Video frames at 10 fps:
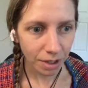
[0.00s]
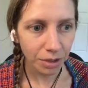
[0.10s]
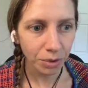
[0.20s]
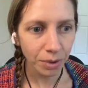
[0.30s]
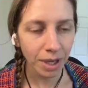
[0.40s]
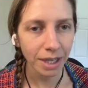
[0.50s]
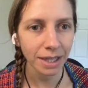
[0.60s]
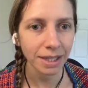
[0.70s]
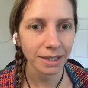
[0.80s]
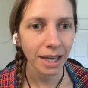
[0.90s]
who
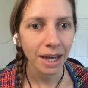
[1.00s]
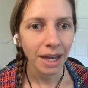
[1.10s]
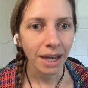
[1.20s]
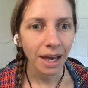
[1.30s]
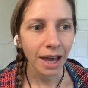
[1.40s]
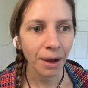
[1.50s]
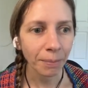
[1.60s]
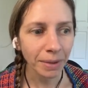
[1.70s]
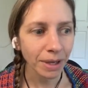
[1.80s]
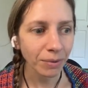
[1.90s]
is
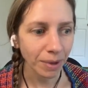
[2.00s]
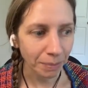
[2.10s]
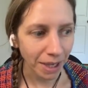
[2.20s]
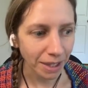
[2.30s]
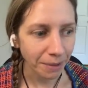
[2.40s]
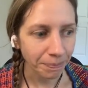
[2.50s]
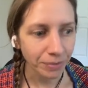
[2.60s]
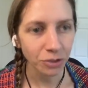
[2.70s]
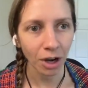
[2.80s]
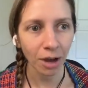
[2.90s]
helping women
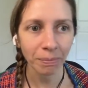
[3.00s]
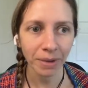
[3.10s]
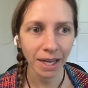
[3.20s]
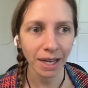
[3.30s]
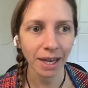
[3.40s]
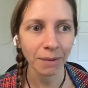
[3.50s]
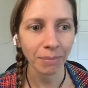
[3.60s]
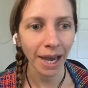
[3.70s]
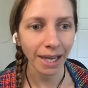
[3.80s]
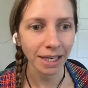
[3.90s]
dropping
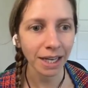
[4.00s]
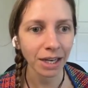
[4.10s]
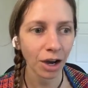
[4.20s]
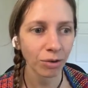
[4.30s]
pain and